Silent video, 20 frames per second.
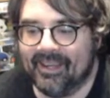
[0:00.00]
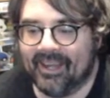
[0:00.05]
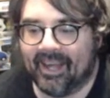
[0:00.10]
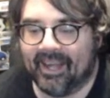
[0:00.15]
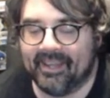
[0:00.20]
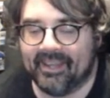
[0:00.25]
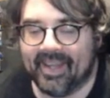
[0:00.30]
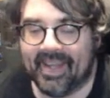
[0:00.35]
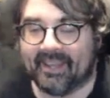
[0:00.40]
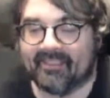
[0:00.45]

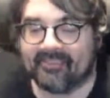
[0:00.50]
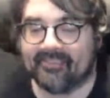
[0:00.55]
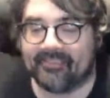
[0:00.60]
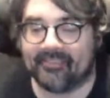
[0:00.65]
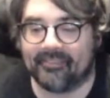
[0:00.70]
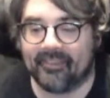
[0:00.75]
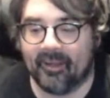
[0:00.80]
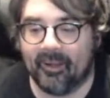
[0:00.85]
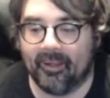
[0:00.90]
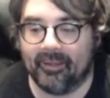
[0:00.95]
and
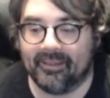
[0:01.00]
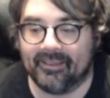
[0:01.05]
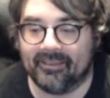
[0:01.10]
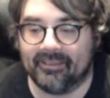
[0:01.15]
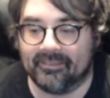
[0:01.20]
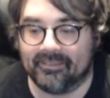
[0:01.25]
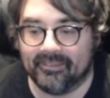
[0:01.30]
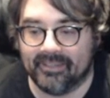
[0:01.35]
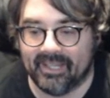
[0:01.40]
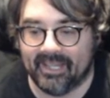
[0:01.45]
that's
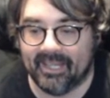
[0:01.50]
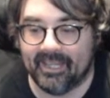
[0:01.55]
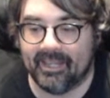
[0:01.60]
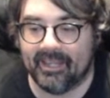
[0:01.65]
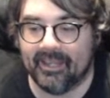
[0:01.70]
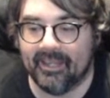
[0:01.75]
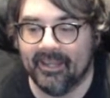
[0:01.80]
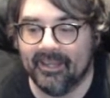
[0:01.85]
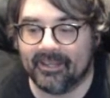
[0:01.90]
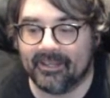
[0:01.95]

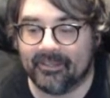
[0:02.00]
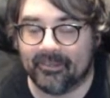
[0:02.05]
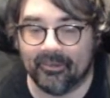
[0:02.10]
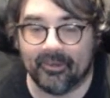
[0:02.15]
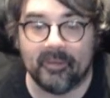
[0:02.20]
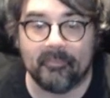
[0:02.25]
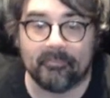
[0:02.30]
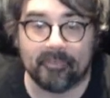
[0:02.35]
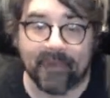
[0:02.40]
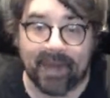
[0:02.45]
Glee
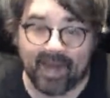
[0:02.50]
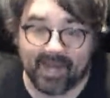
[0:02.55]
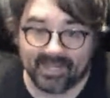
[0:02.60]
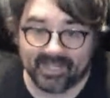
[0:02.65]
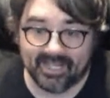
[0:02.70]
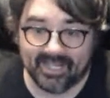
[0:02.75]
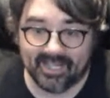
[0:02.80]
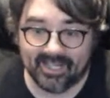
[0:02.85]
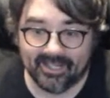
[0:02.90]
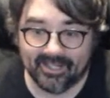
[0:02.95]

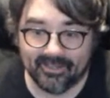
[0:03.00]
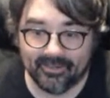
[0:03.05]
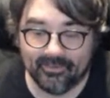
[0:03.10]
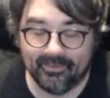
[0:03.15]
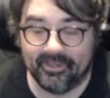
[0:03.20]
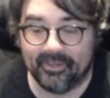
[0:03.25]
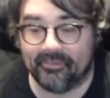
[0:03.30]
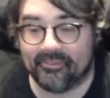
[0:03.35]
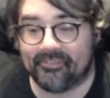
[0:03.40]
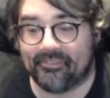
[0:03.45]
Goodbody, who
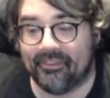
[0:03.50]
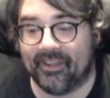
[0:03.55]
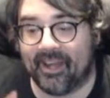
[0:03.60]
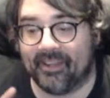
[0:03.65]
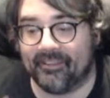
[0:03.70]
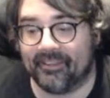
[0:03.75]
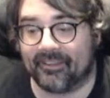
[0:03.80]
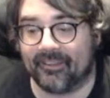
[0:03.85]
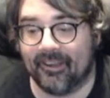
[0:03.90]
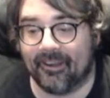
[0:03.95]
you see on
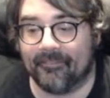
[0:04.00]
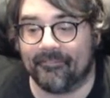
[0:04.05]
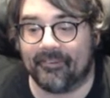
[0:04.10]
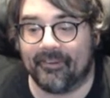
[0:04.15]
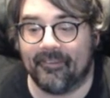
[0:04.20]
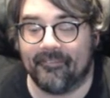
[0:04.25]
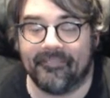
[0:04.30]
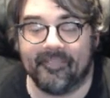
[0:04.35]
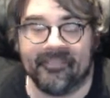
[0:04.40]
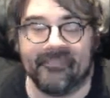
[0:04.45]
the cover
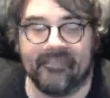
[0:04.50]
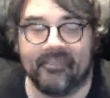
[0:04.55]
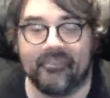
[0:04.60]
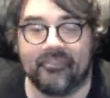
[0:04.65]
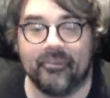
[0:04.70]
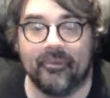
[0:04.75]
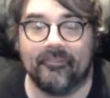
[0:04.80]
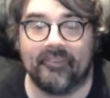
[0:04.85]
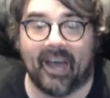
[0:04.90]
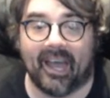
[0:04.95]
of this
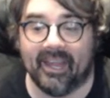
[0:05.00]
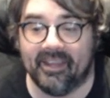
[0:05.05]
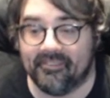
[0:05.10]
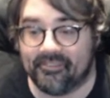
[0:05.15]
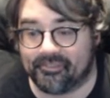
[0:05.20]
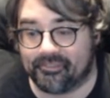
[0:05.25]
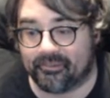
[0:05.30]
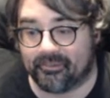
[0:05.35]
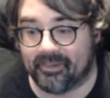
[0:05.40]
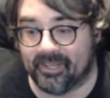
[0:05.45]
issue of Hyde
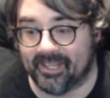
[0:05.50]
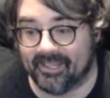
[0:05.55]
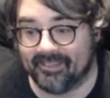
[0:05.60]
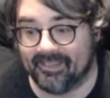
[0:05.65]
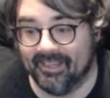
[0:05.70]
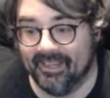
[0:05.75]
Street.